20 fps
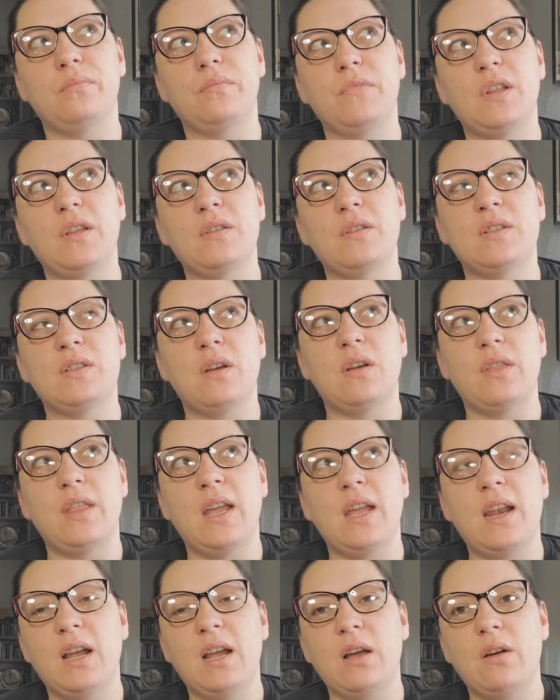so
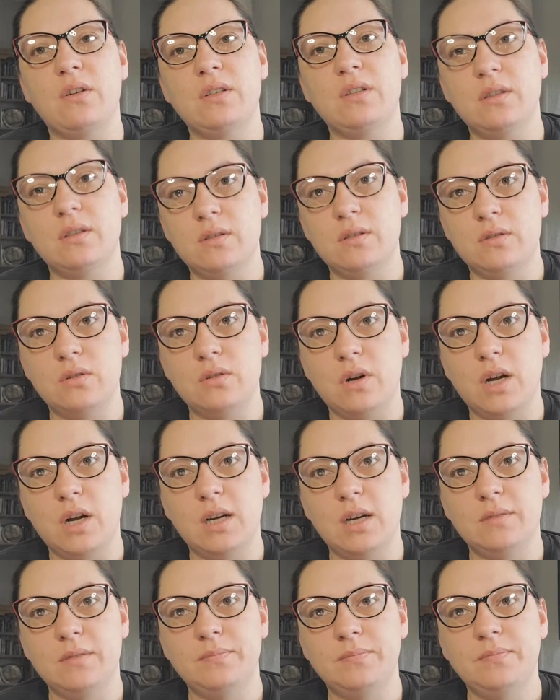then I go to the
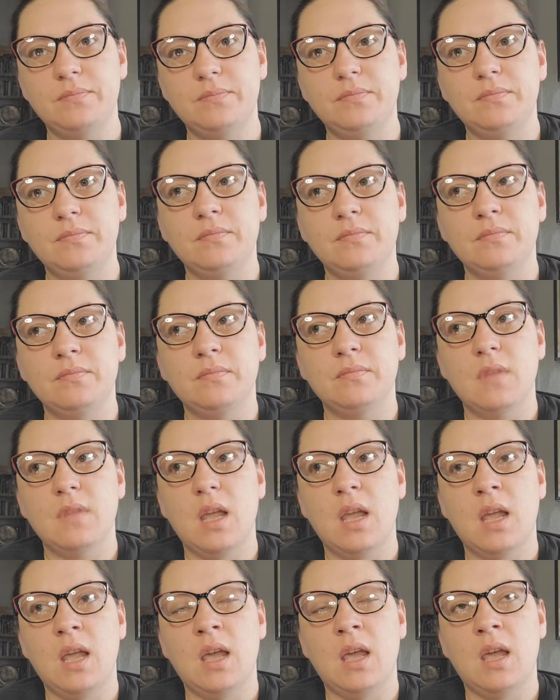store
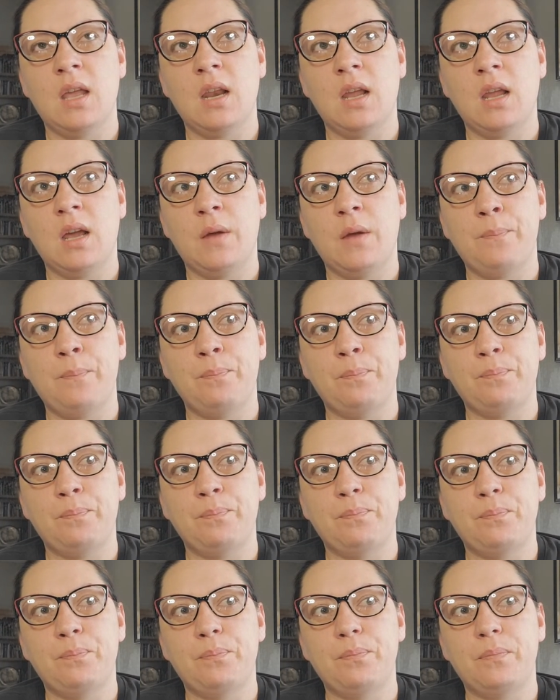and um,
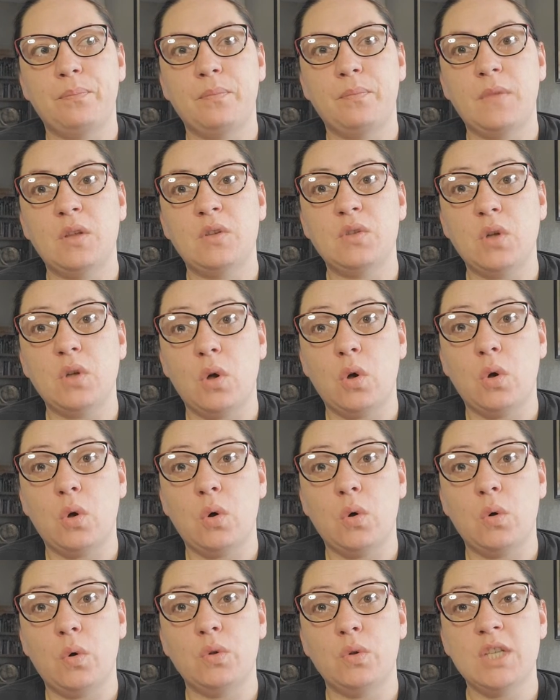
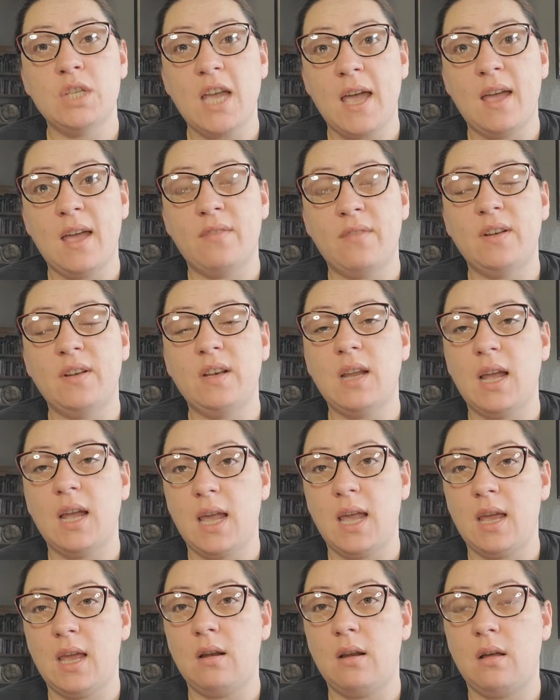so Jeff and
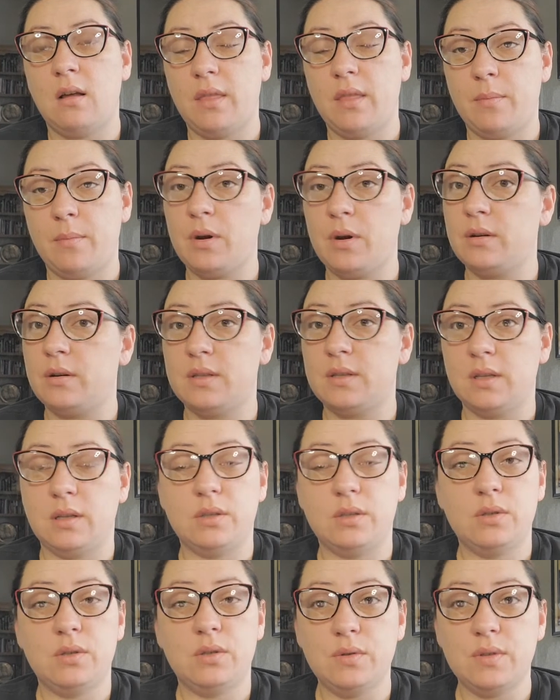Diane, all them are still
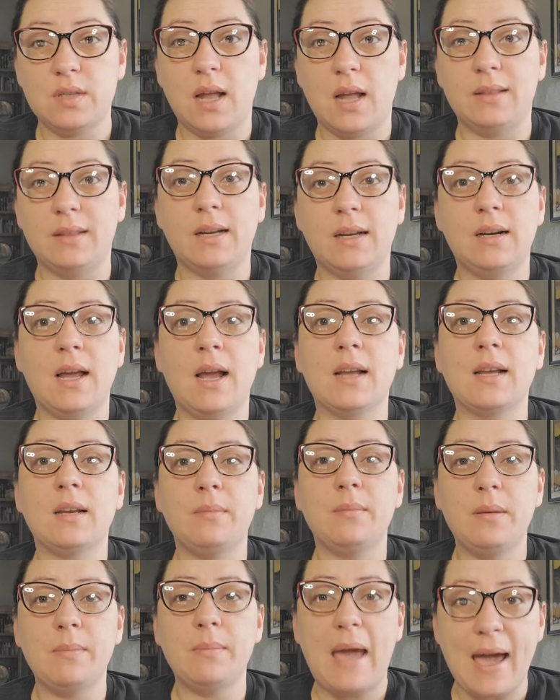in Tucson. They're not going
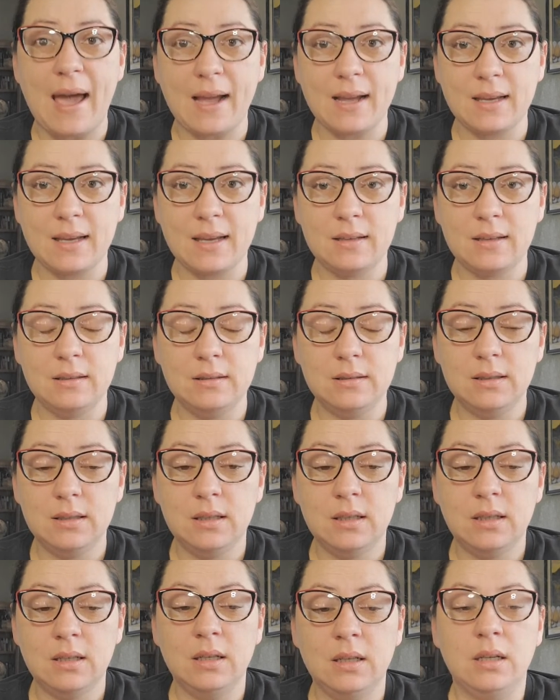to be back
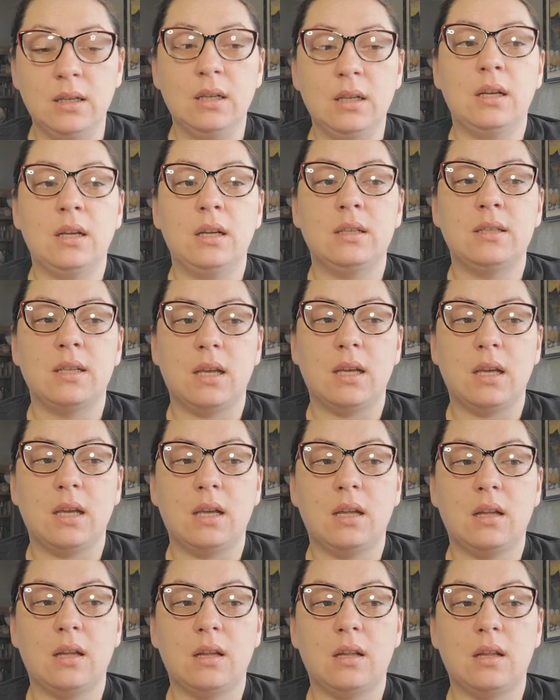
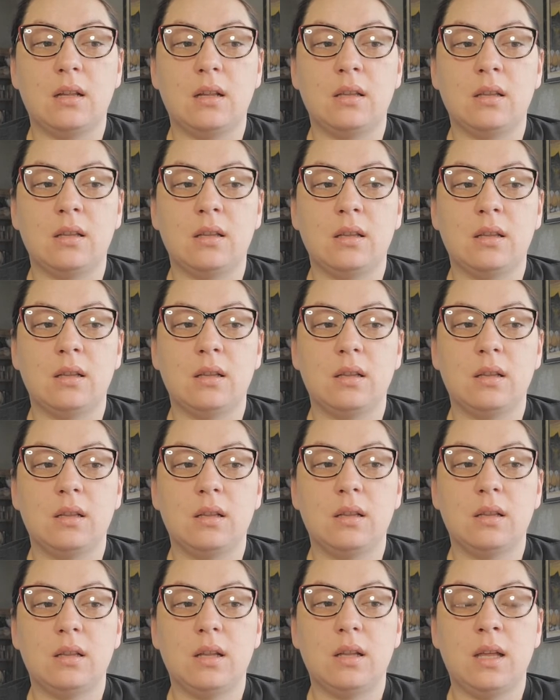till
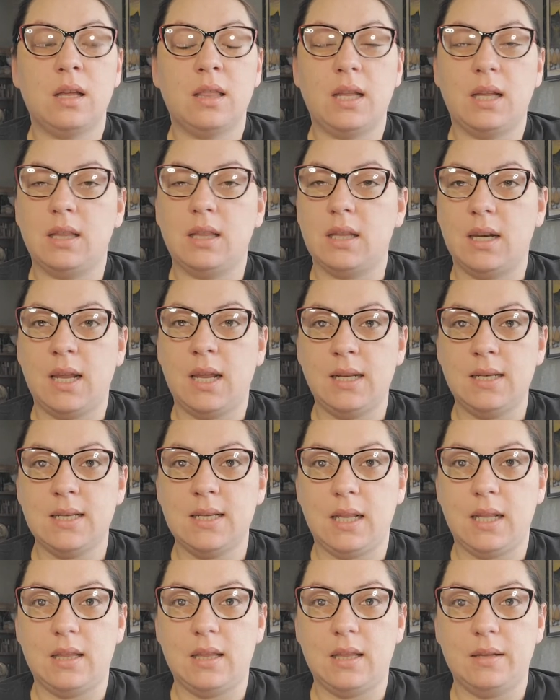I think the
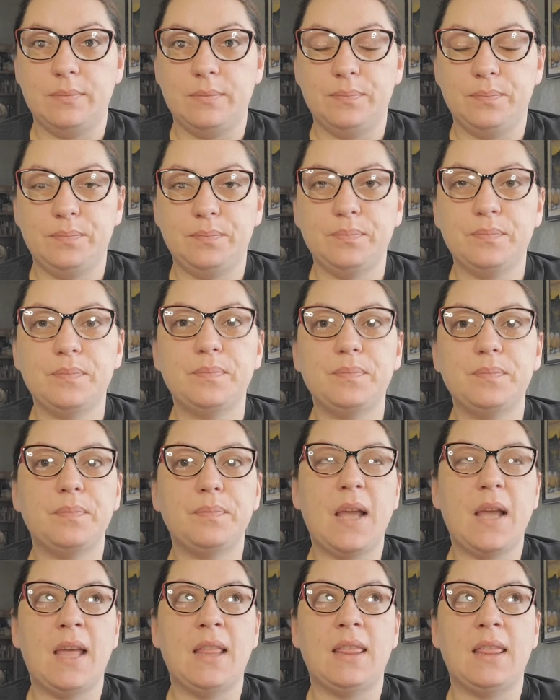19th.
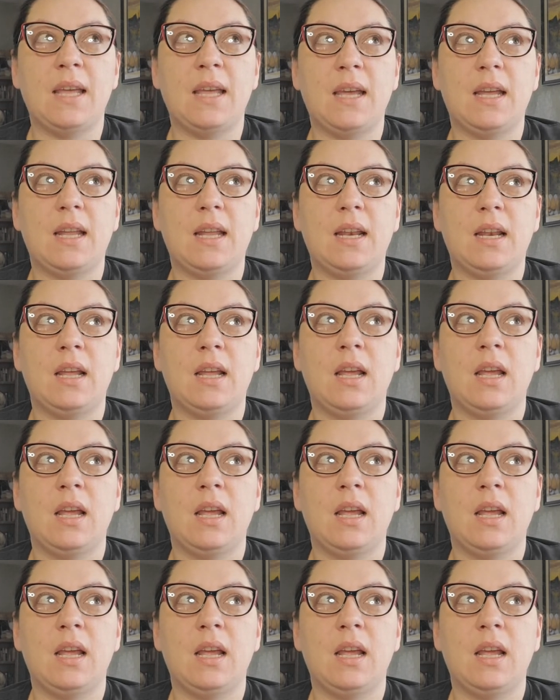And then